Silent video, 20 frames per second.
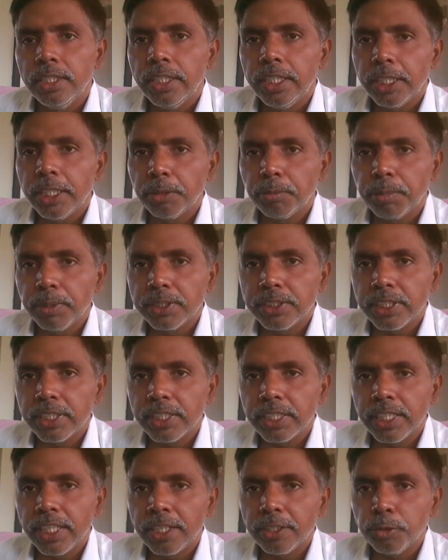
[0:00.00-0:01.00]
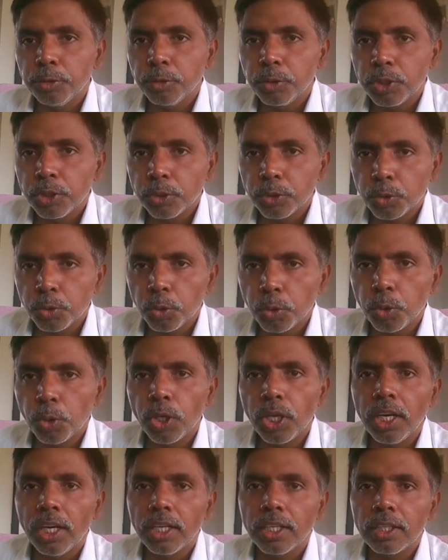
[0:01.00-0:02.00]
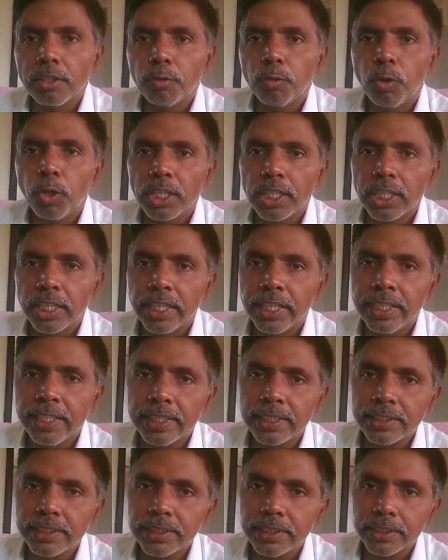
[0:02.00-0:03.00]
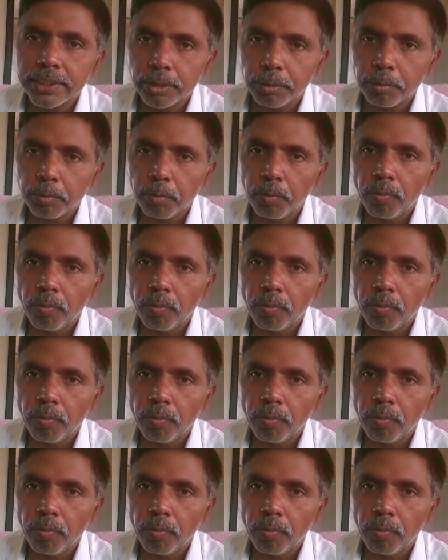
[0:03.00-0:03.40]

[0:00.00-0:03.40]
At present, they are using solar water heating system.